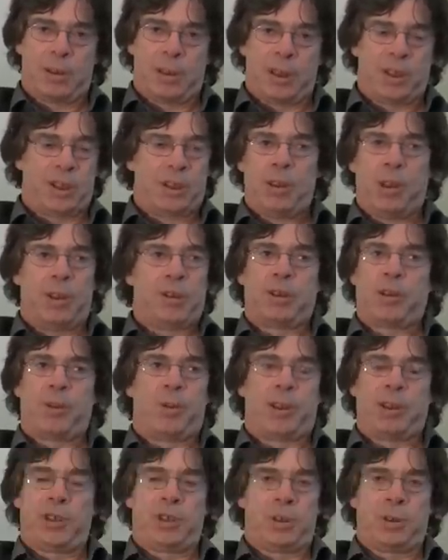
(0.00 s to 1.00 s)
It's not a
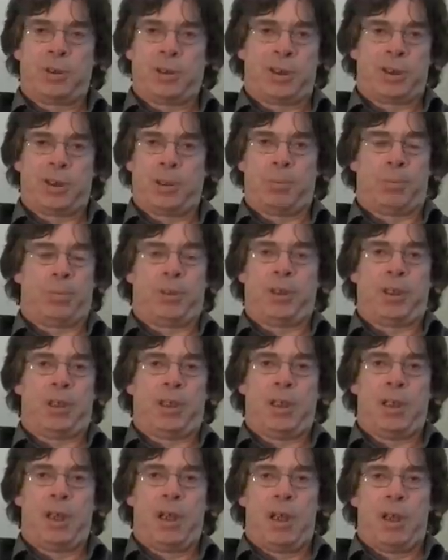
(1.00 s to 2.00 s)
question
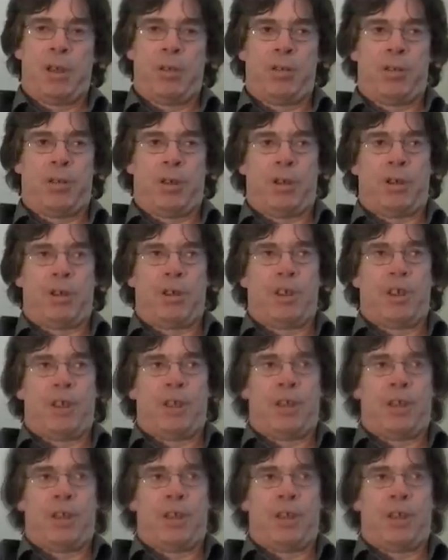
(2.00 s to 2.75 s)
simply that